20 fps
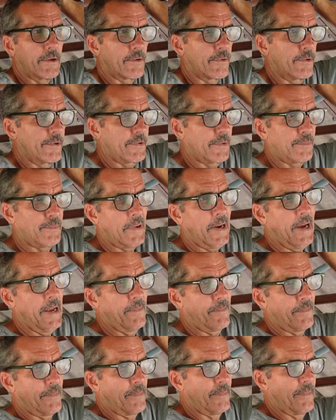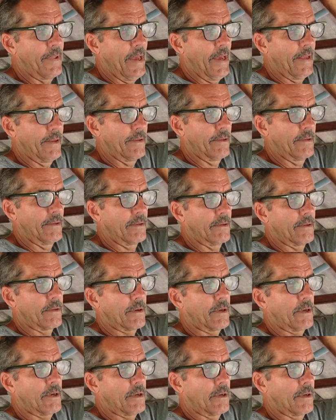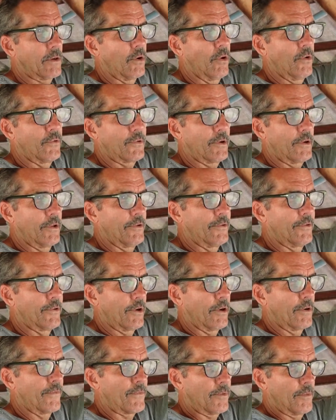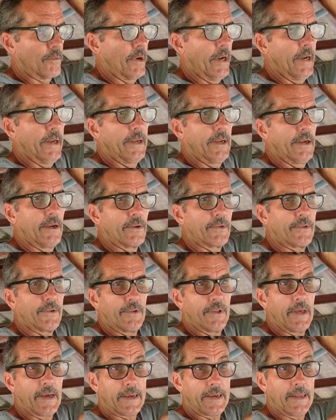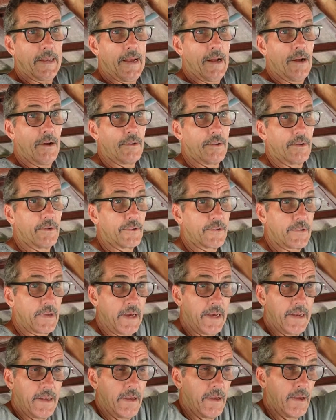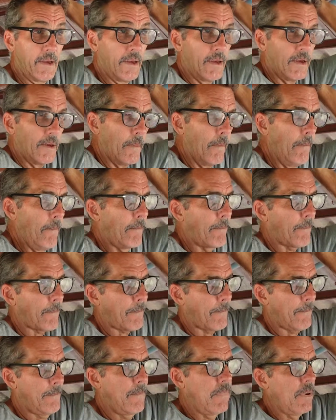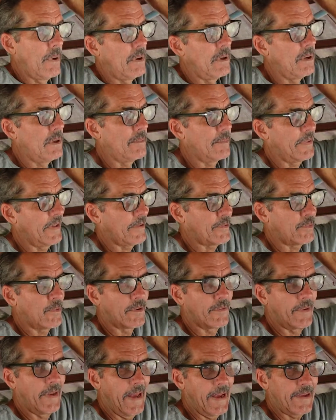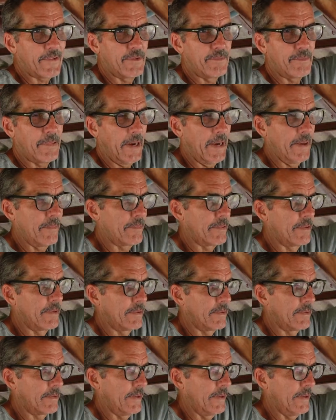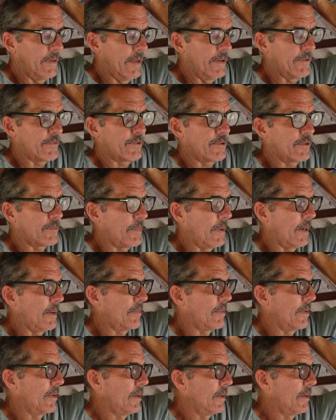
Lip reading: There is a pipe that goes under the dirt from right here to that canal on the other side, but that's more of an exit pipe than an entrance pipe.